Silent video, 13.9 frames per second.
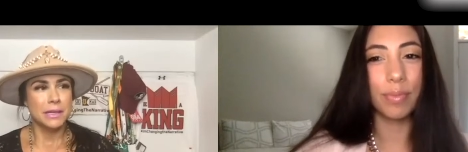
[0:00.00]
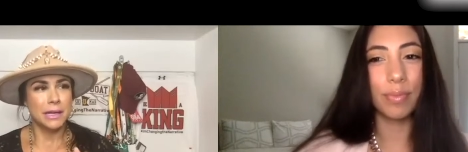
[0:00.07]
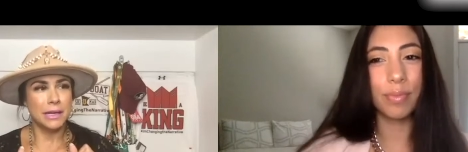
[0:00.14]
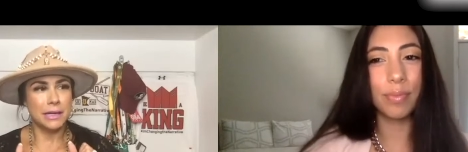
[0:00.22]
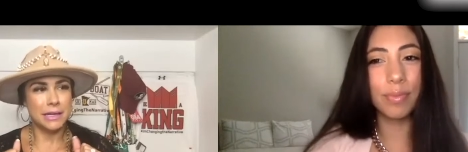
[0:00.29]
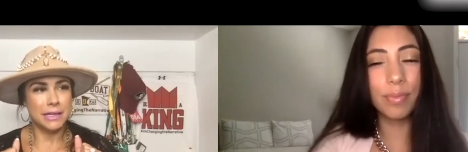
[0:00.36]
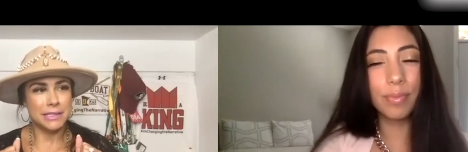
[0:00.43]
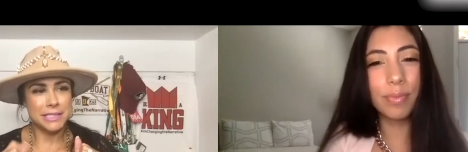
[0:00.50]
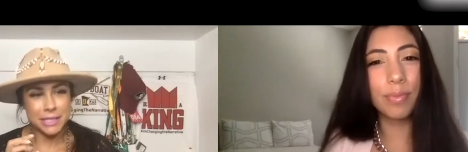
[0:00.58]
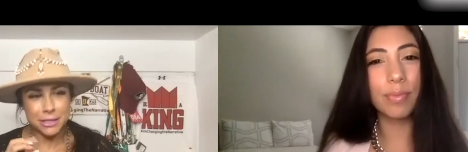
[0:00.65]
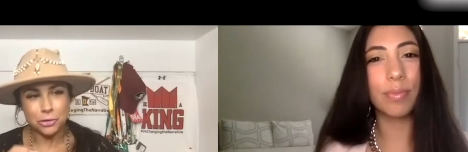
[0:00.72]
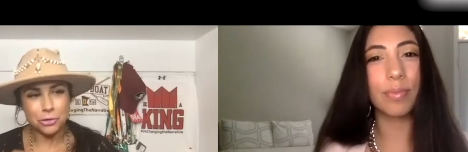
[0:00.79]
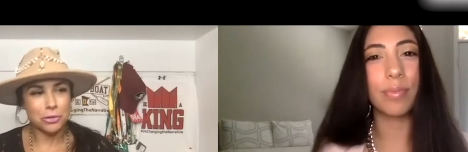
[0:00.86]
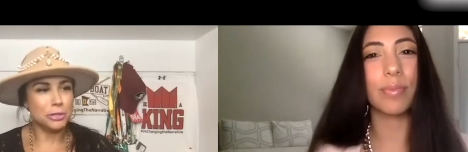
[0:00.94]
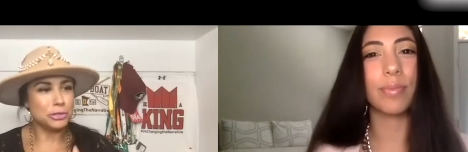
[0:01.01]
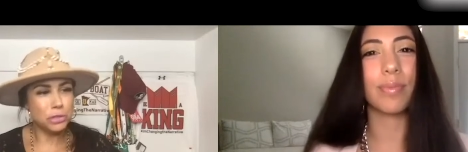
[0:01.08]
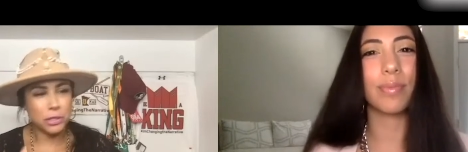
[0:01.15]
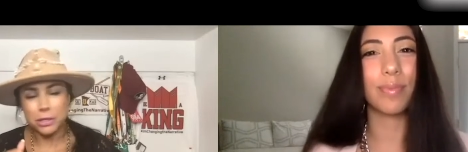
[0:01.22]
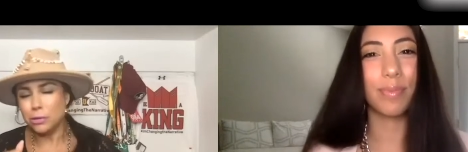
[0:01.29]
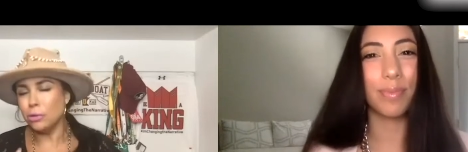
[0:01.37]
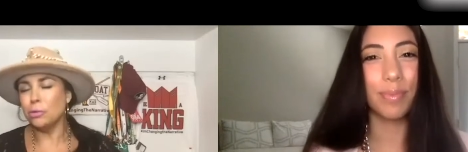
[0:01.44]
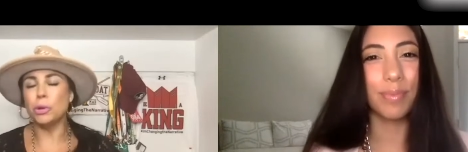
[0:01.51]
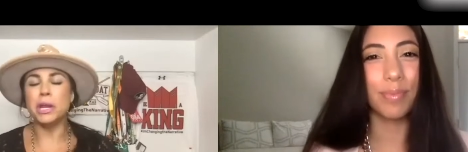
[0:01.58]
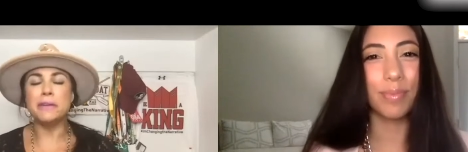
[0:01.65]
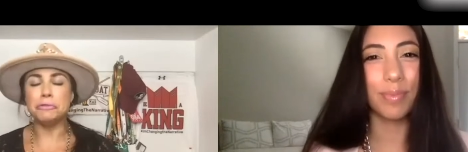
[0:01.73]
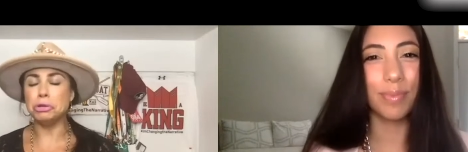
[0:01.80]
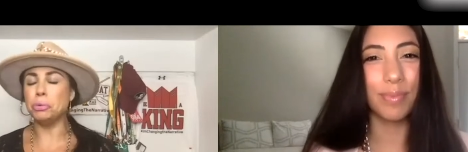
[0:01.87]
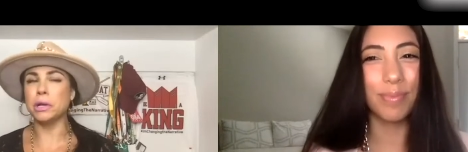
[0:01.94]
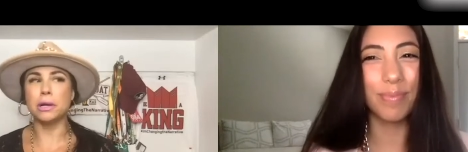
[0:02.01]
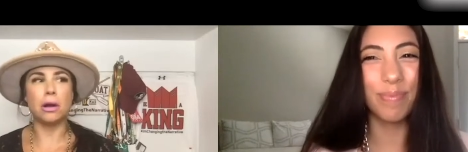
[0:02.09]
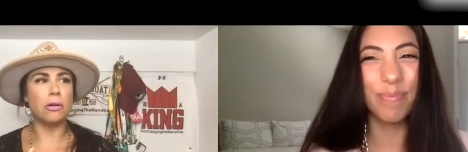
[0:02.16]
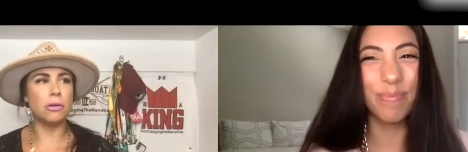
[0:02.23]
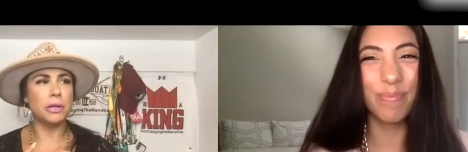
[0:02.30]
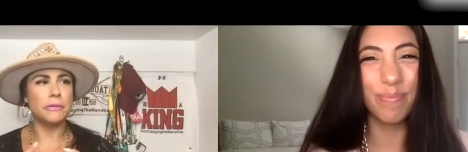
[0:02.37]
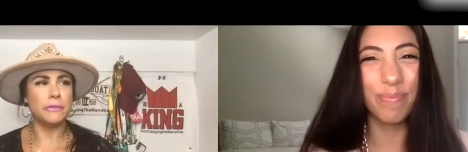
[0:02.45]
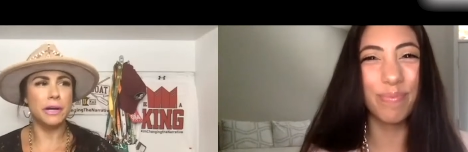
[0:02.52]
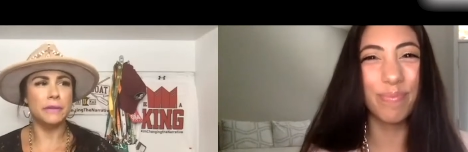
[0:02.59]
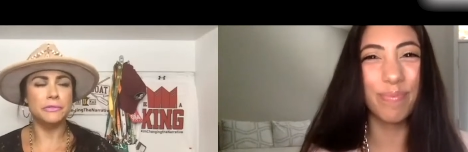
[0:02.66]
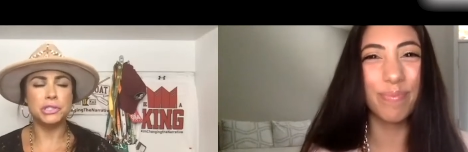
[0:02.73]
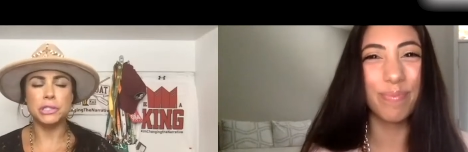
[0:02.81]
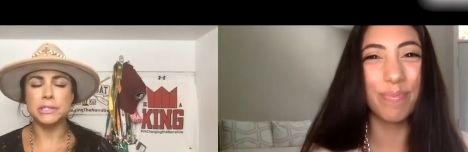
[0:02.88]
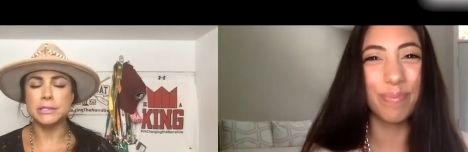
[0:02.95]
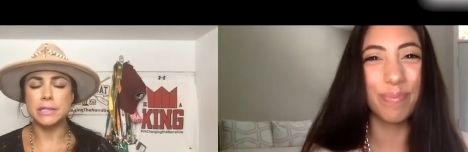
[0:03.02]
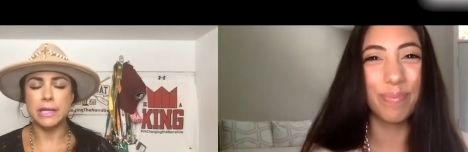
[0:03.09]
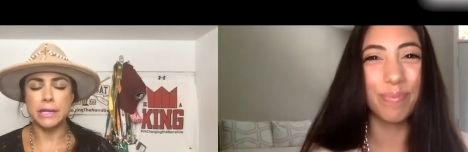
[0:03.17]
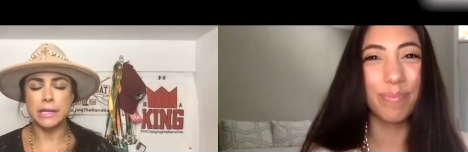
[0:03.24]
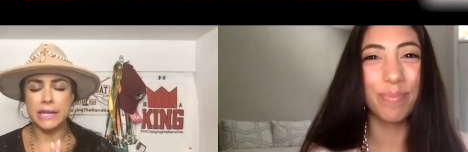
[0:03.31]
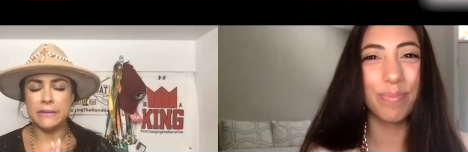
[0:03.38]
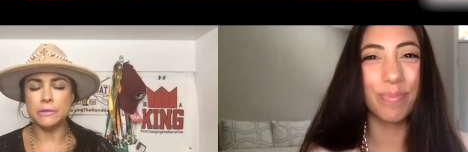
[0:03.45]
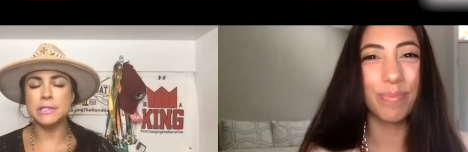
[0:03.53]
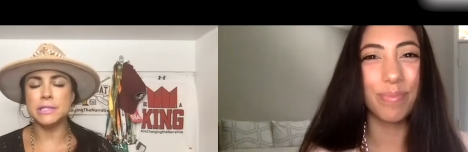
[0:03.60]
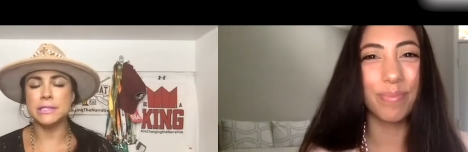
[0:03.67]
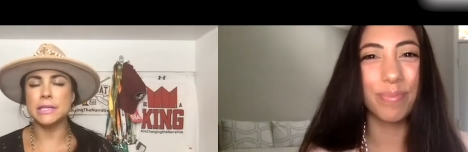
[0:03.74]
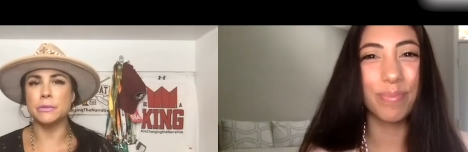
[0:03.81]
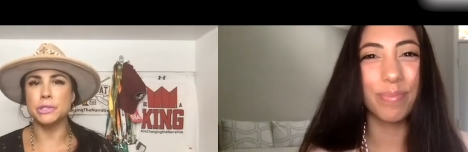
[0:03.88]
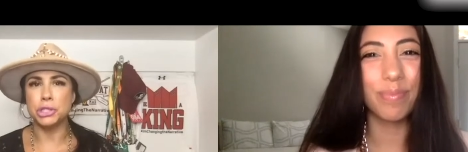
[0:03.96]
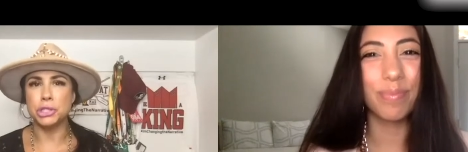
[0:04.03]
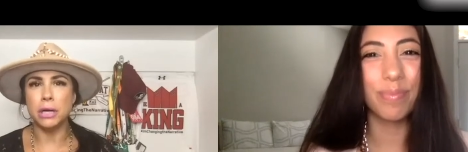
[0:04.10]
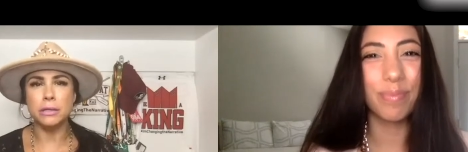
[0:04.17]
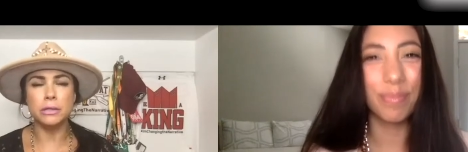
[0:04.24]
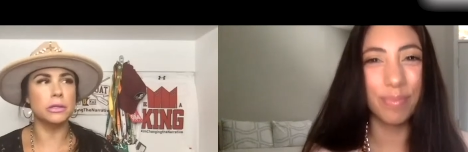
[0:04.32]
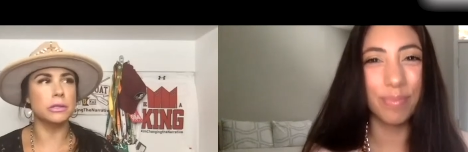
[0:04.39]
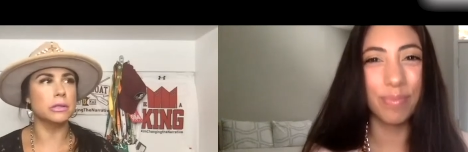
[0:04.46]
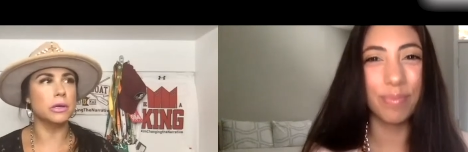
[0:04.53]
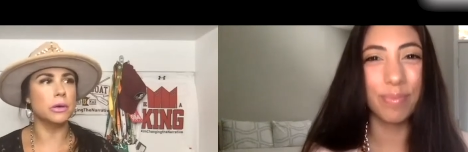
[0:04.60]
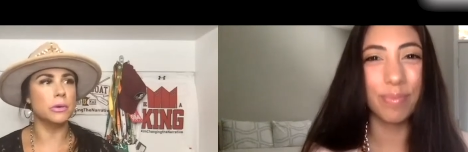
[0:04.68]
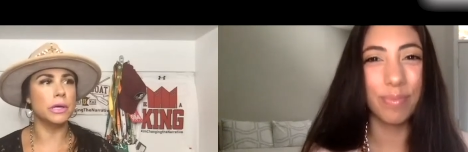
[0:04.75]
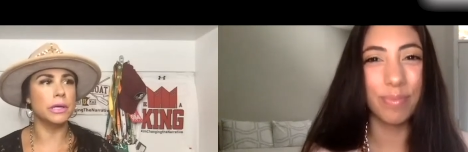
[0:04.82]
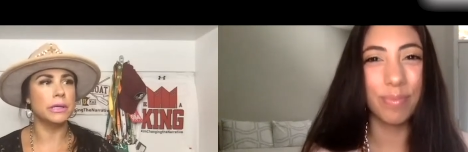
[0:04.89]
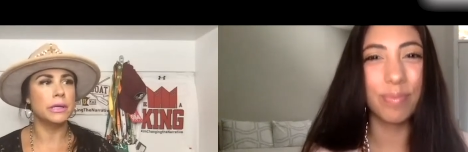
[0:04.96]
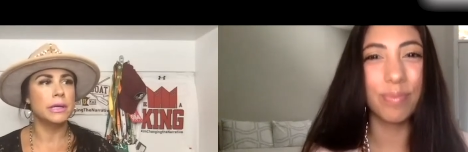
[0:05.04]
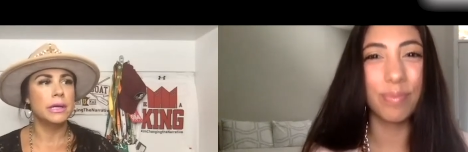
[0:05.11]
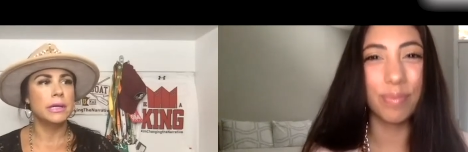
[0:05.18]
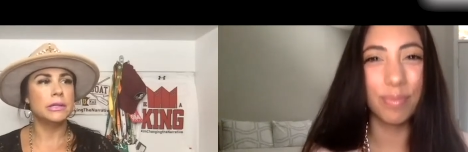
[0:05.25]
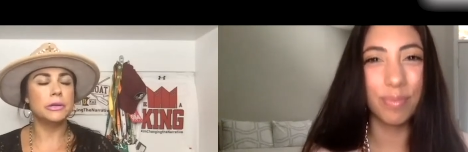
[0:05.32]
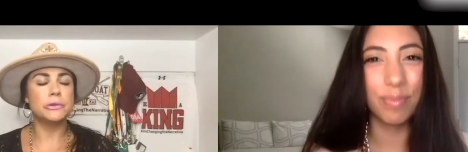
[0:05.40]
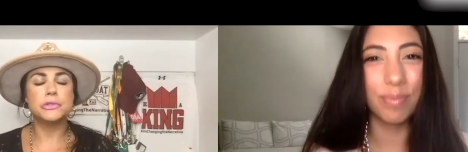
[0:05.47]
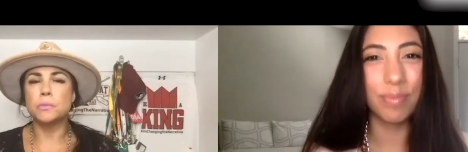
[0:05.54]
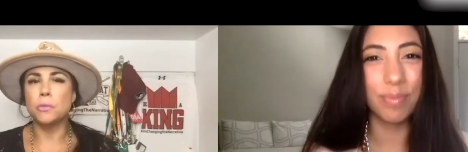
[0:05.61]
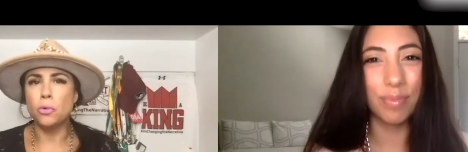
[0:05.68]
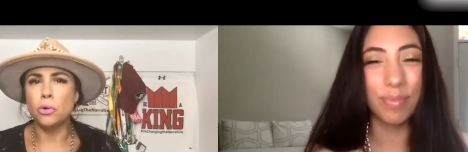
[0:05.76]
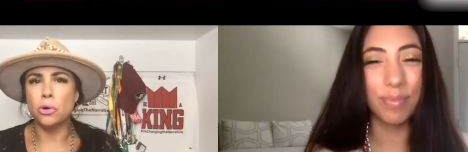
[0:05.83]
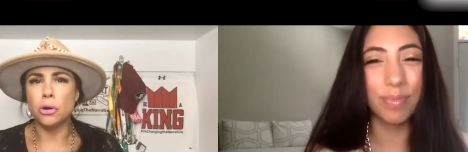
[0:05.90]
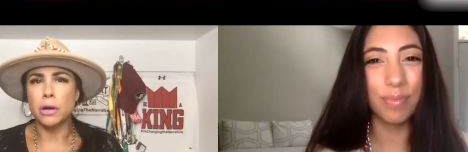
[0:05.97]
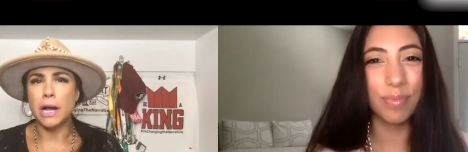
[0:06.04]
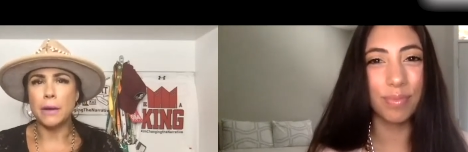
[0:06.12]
Speaker 1: a tickle, a trickle, whatever you want to call it, of, of just even since I was younger, going, there's more.